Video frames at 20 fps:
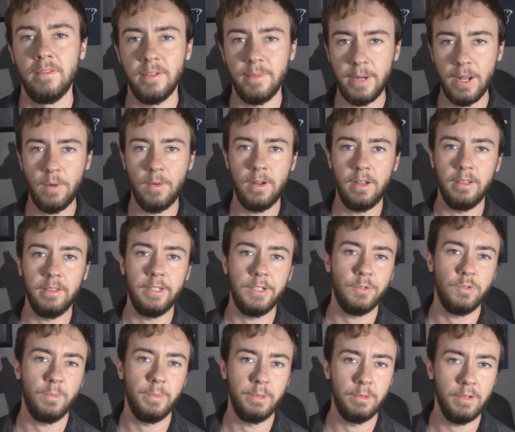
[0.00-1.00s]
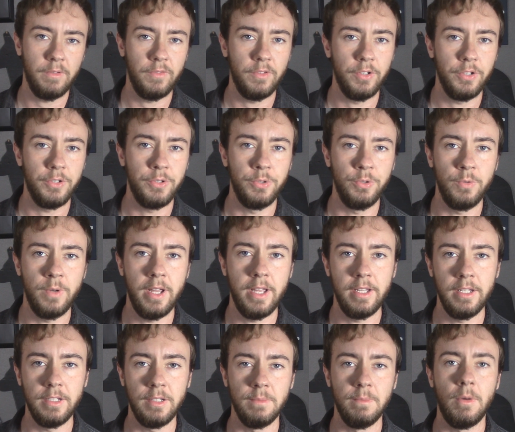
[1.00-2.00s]
From now on, this will be referred to
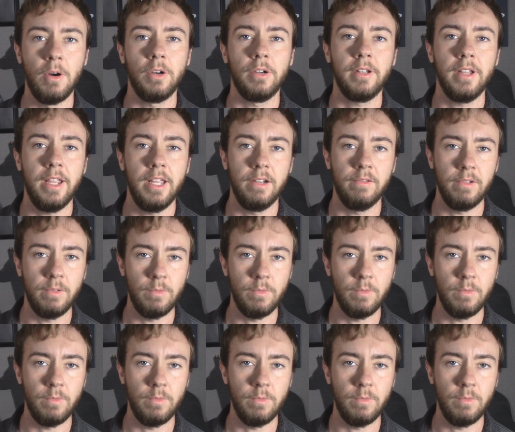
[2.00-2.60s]
as mark and